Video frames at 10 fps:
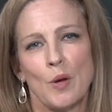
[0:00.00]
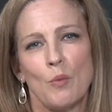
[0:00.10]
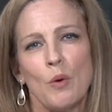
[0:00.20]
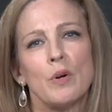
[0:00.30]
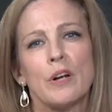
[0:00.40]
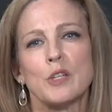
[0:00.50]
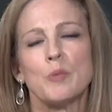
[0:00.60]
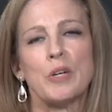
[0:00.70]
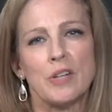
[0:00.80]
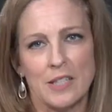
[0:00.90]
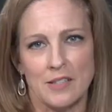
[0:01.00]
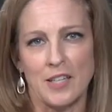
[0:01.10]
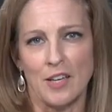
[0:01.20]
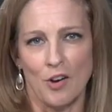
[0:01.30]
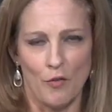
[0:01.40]
What we're
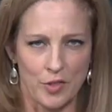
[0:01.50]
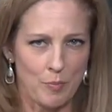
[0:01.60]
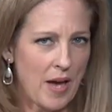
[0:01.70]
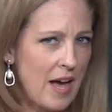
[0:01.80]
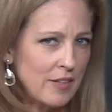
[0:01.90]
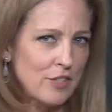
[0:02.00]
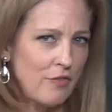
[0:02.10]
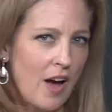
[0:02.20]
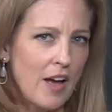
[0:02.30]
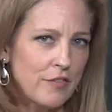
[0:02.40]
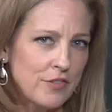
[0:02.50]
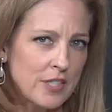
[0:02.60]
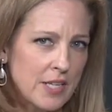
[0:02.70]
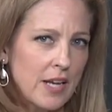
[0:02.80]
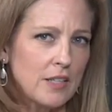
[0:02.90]
experiencing over the past 5 to
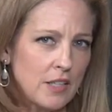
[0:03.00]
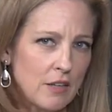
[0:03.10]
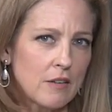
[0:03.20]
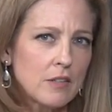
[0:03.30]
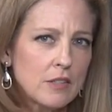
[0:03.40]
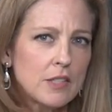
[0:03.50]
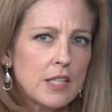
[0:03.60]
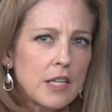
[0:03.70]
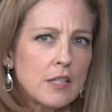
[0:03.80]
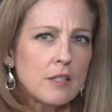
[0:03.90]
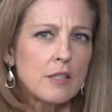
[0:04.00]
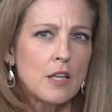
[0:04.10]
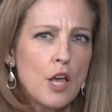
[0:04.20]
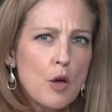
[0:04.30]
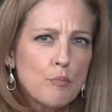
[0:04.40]
10 years is
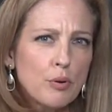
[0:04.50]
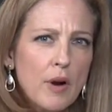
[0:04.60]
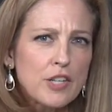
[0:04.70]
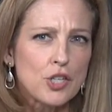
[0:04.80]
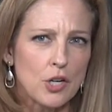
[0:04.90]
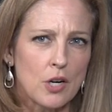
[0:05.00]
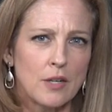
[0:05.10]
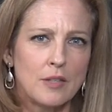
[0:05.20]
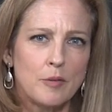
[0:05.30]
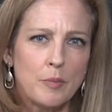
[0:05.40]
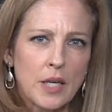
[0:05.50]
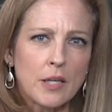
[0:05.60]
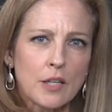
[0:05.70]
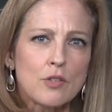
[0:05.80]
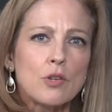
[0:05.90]
pressure being
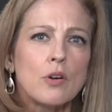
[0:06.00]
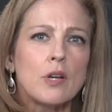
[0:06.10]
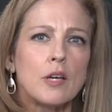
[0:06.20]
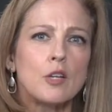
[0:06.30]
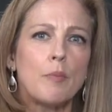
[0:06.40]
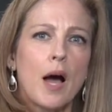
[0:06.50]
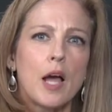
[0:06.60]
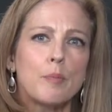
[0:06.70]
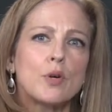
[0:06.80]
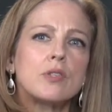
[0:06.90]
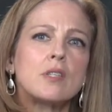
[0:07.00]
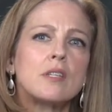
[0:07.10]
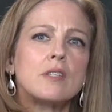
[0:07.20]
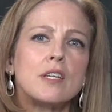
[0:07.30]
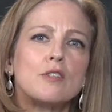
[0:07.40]
exerted by
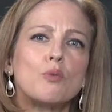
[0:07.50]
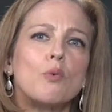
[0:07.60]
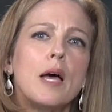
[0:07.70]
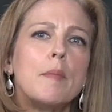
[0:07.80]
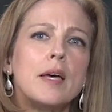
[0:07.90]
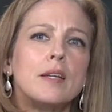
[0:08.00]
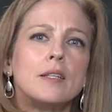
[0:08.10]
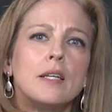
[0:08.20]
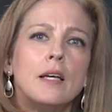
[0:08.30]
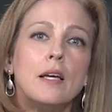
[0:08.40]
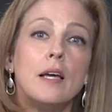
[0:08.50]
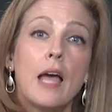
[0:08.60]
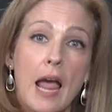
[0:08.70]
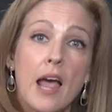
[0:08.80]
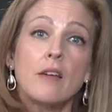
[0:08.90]
persistent women
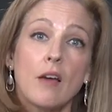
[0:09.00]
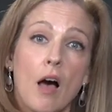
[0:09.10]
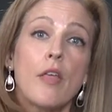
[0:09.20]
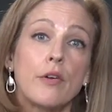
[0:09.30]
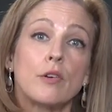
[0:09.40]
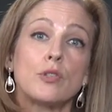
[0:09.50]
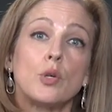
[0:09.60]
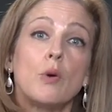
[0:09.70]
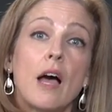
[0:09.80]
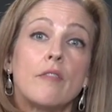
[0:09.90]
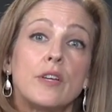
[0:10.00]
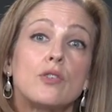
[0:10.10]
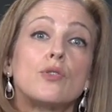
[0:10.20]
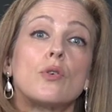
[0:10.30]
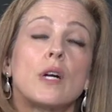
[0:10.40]
and others who have
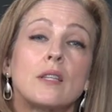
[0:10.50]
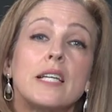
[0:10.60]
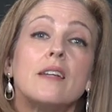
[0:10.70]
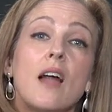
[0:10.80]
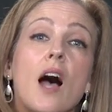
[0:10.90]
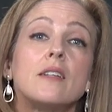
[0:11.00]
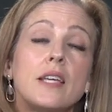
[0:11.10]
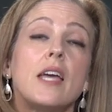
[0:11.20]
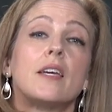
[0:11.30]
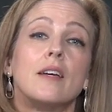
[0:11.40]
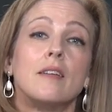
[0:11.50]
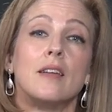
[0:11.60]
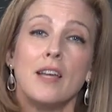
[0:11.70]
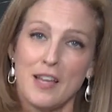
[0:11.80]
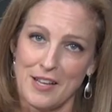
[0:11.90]
historically not
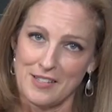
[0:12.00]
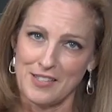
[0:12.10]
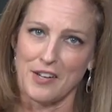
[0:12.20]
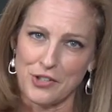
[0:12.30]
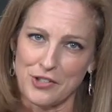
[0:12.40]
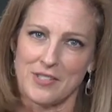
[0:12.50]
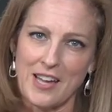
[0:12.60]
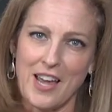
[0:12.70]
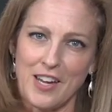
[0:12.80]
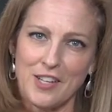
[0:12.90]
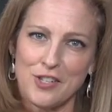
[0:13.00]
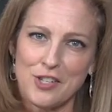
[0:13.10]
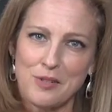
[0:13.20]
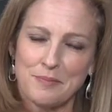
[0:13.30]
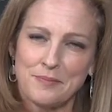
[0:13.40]
taken center
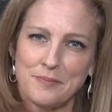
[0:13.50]
stage.